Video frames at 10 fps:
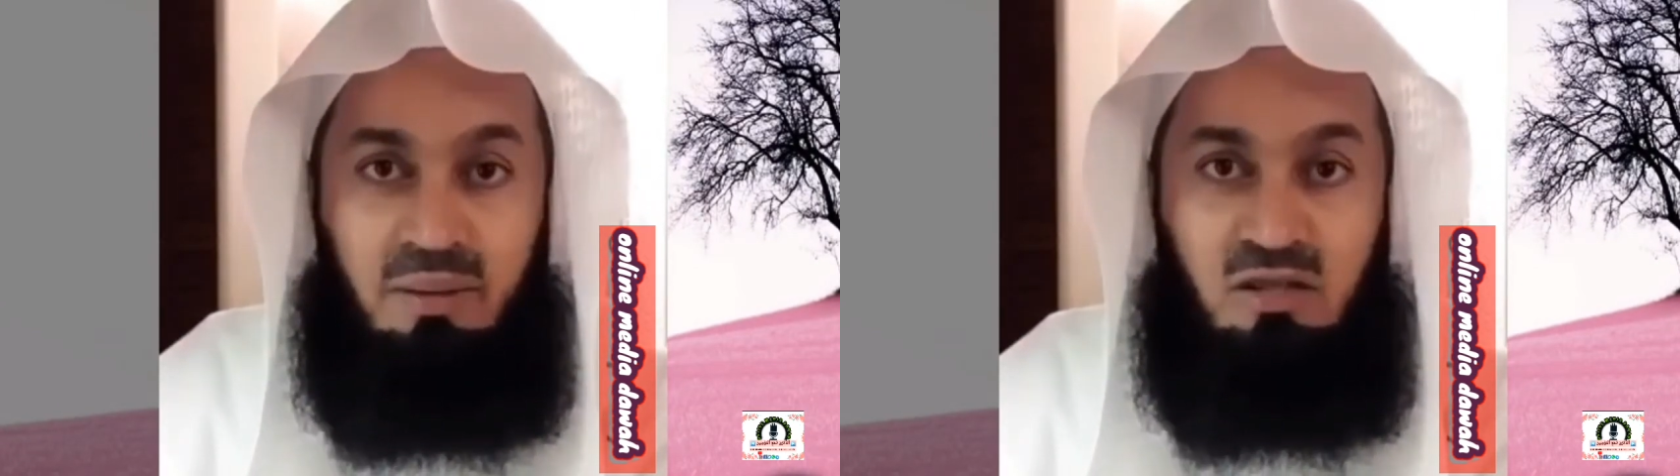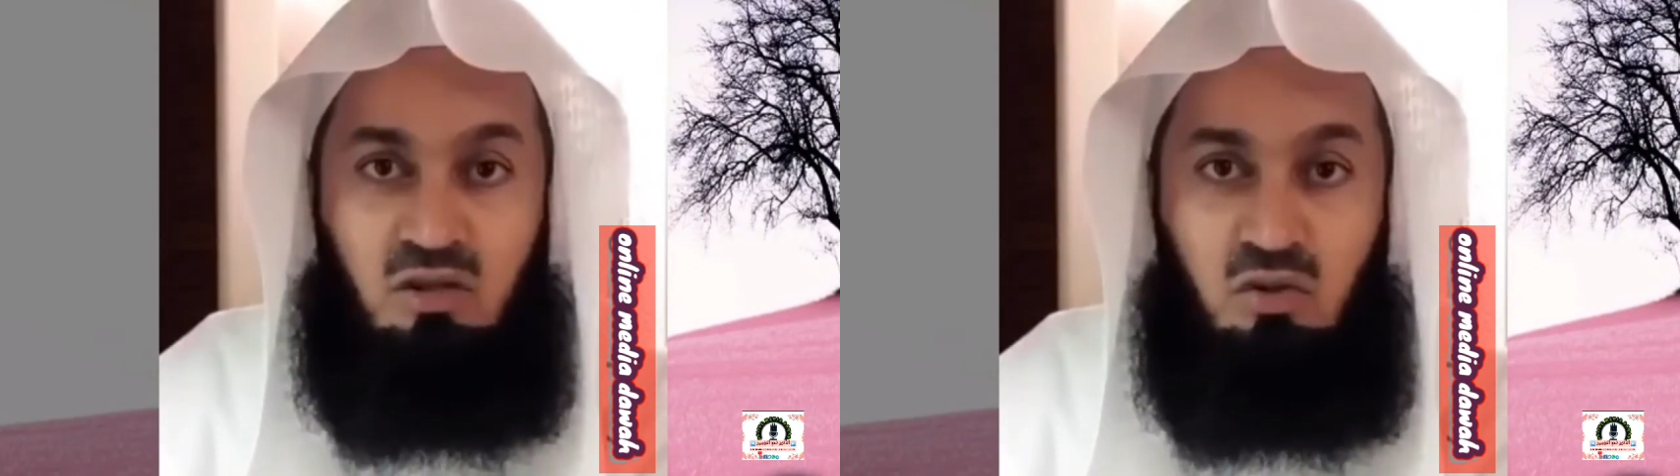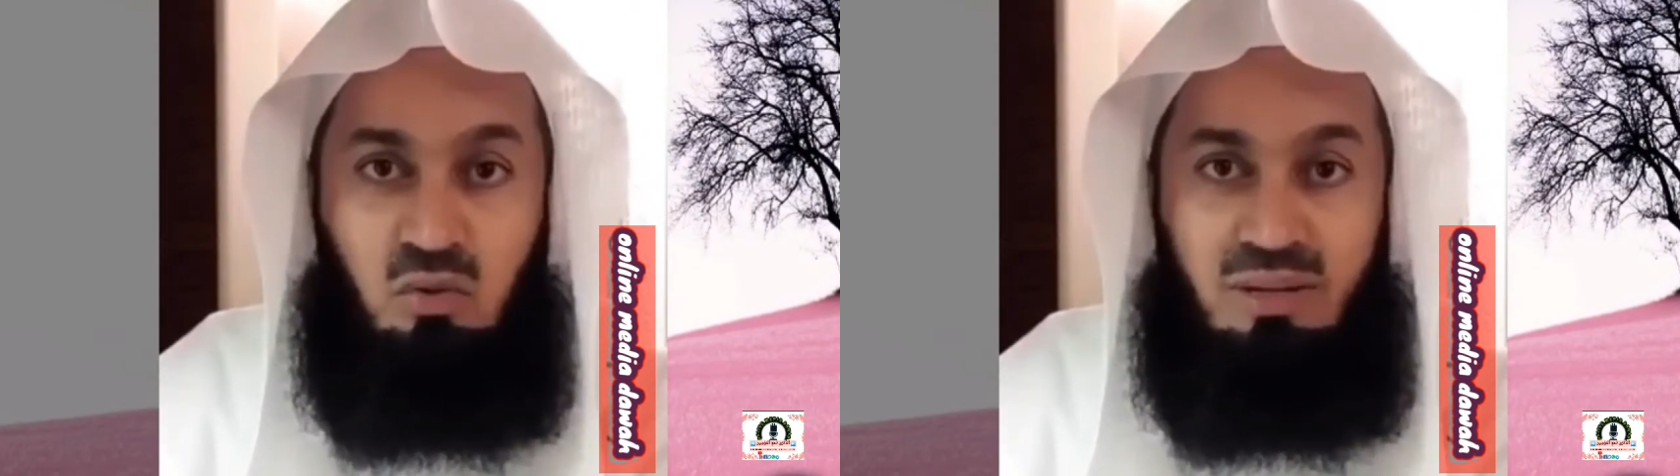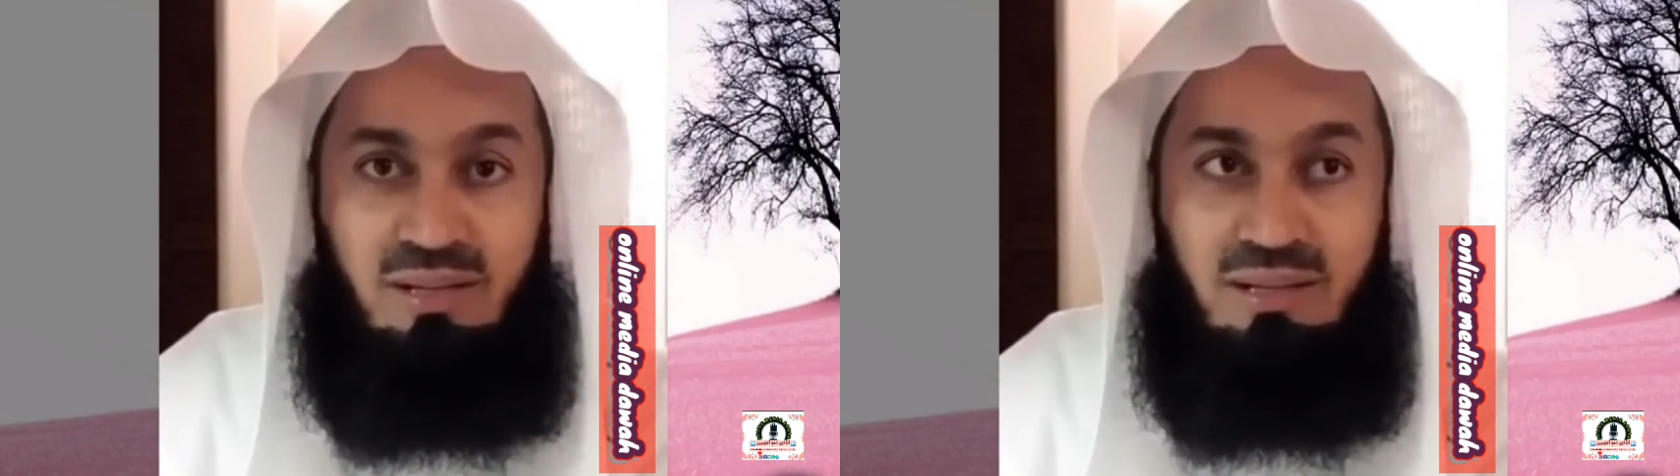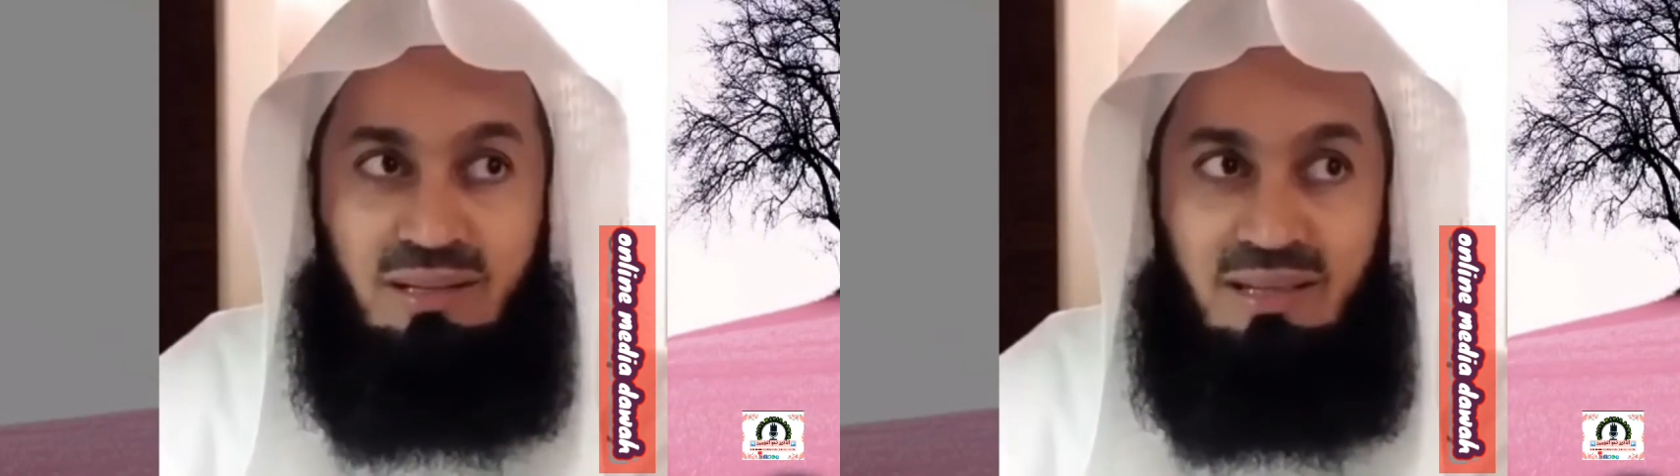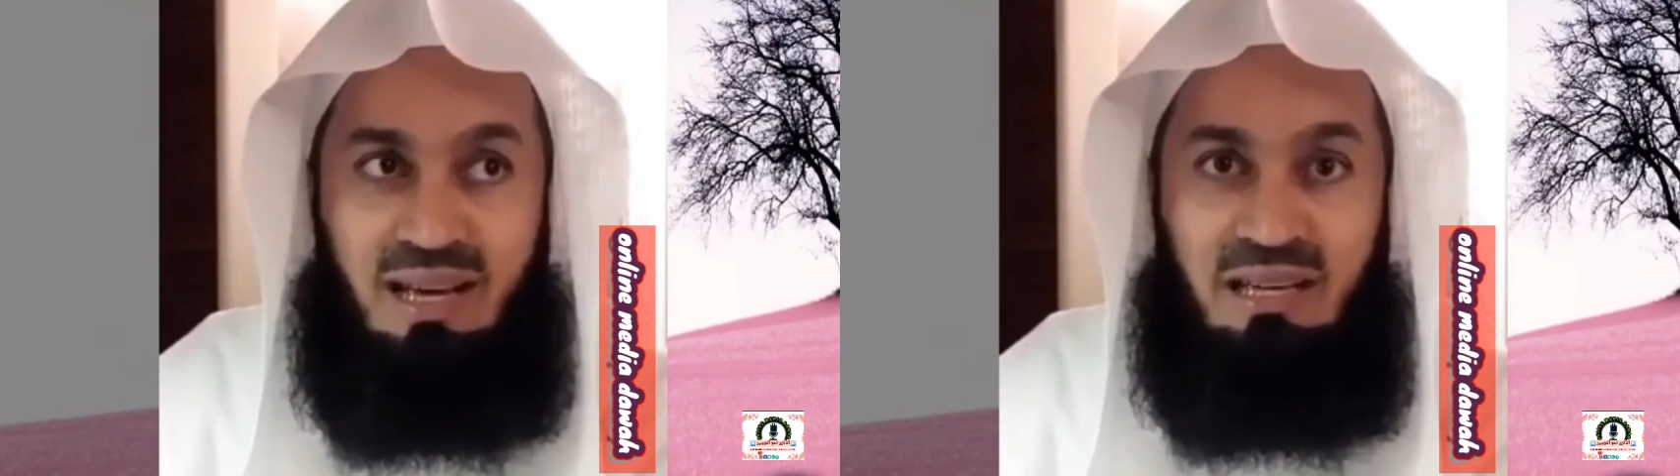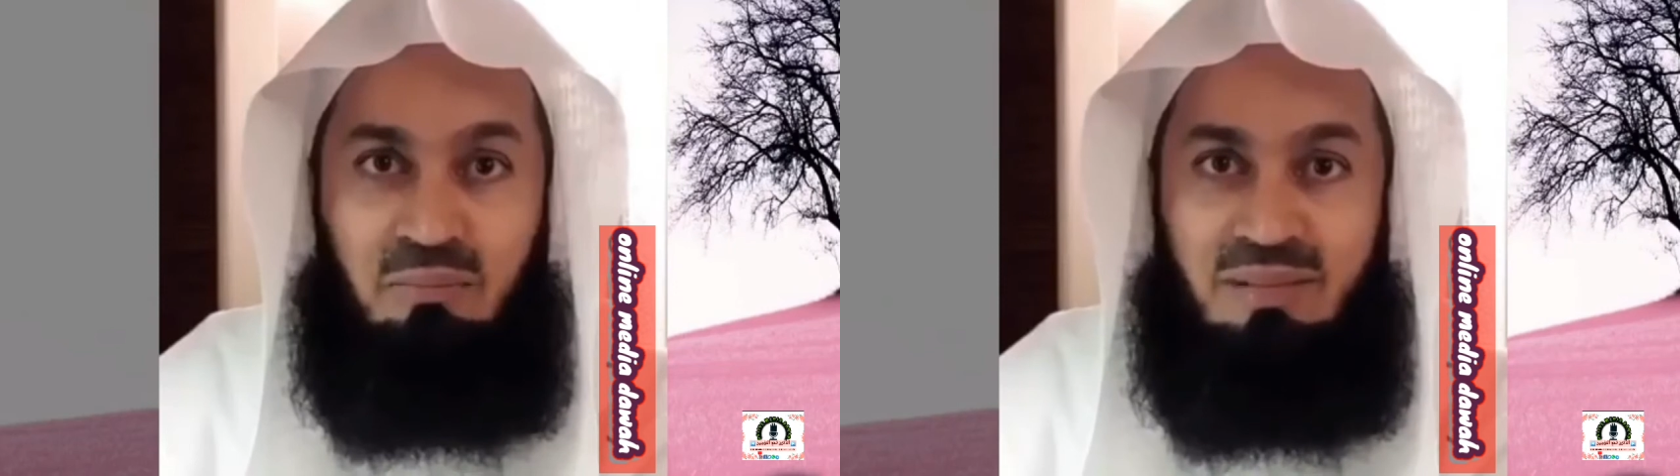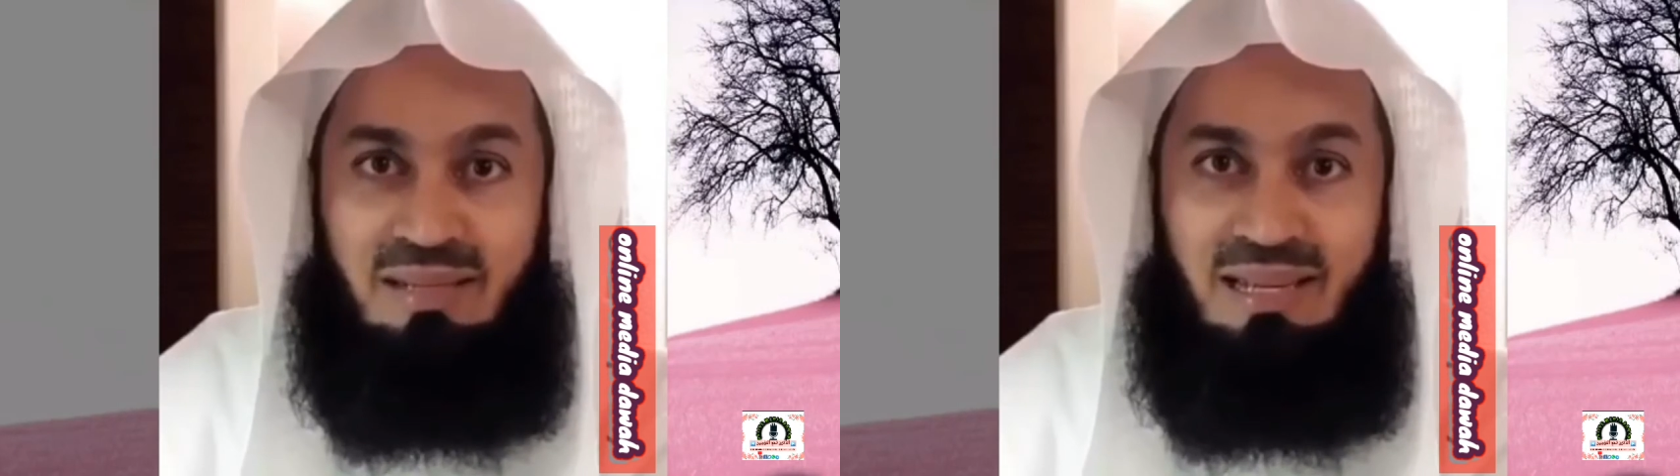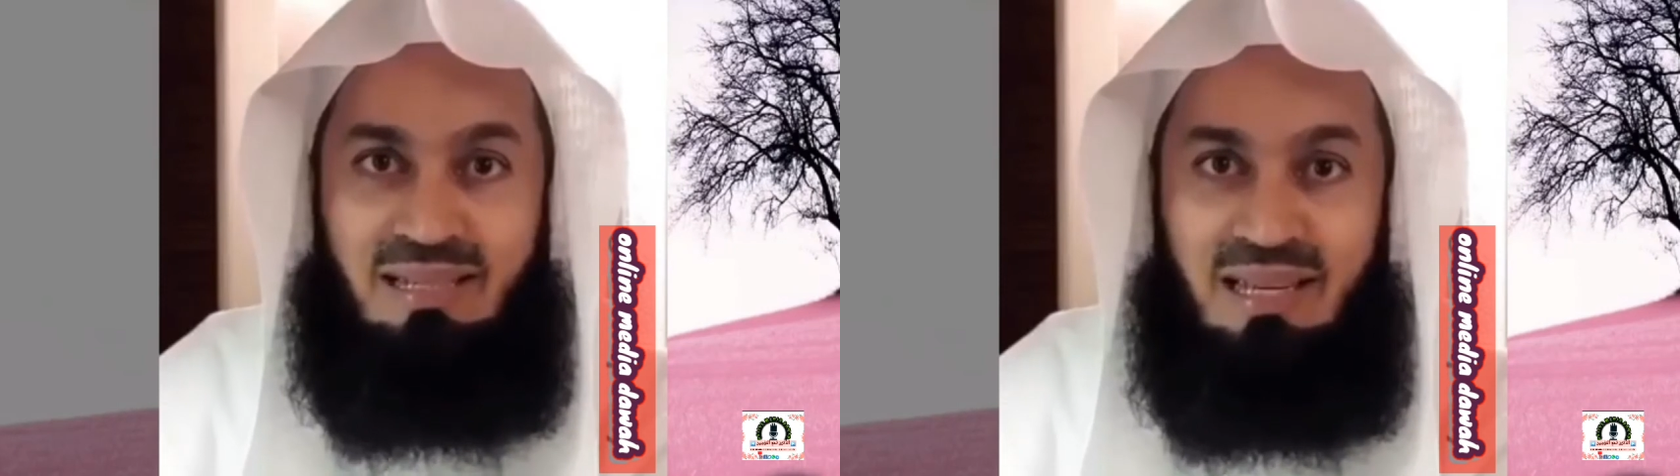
as soon as the time sets